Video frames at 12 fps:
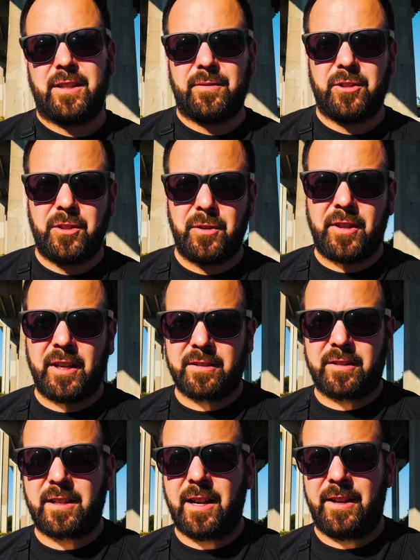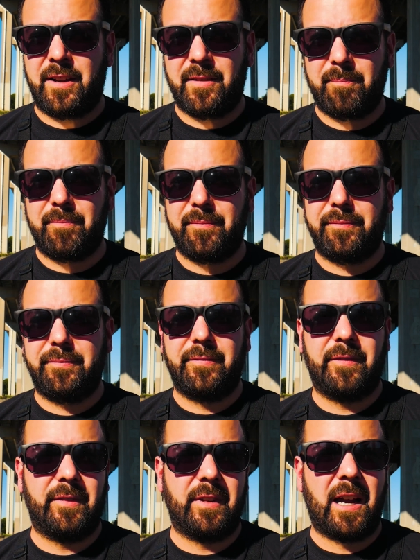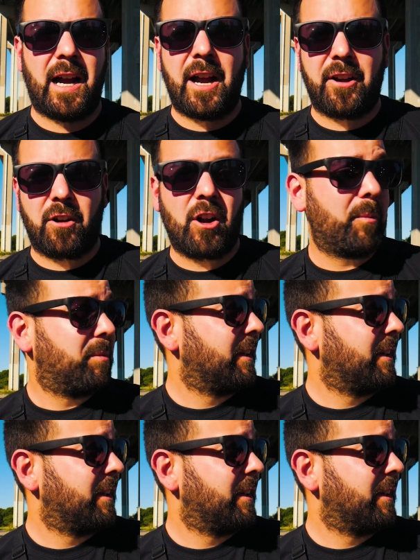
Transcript: have to do things kind of higher up.